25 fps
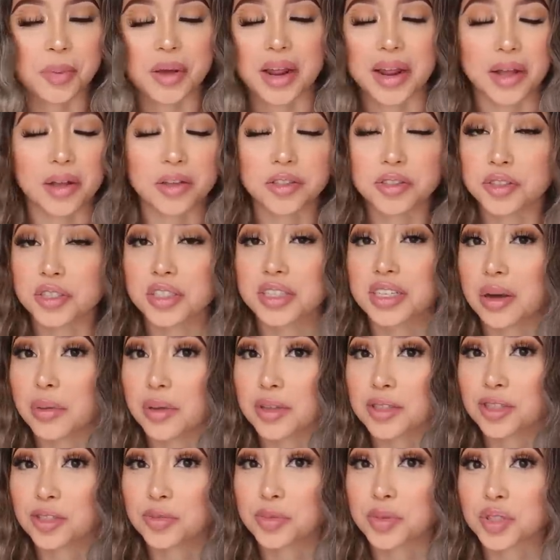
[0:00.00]
but I also did not
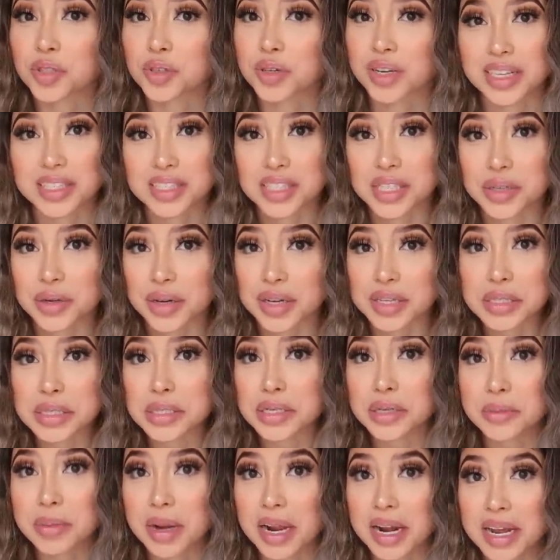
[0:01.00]
want super crazy
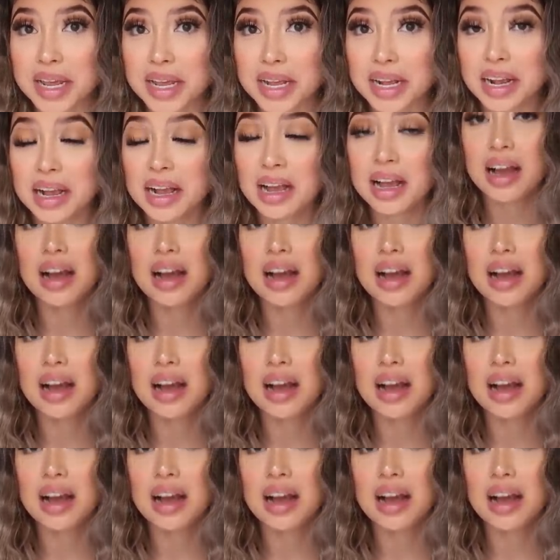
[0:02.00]
dramatic.